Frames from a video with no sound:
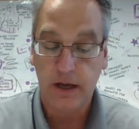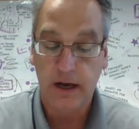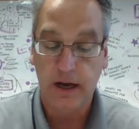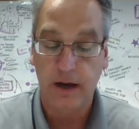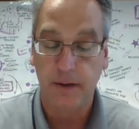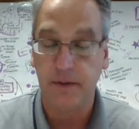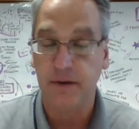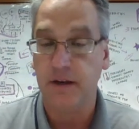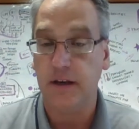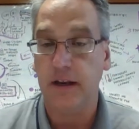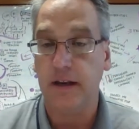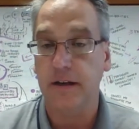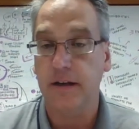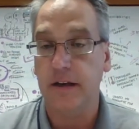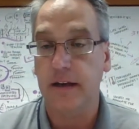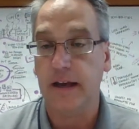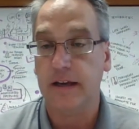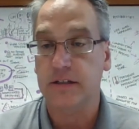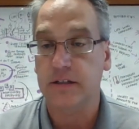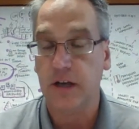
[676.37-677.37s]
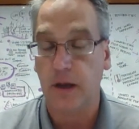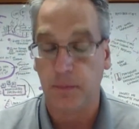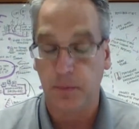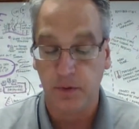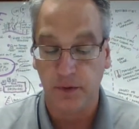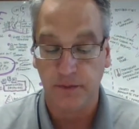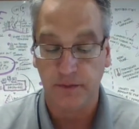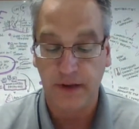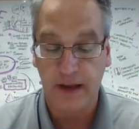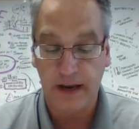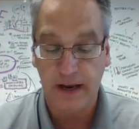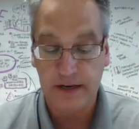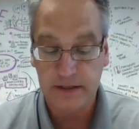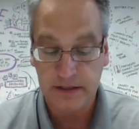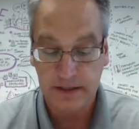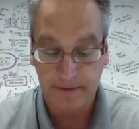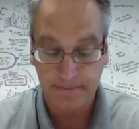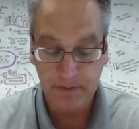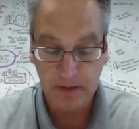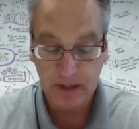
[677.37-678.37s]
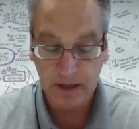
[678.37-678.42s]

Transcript: um, in, in, the next couple of days.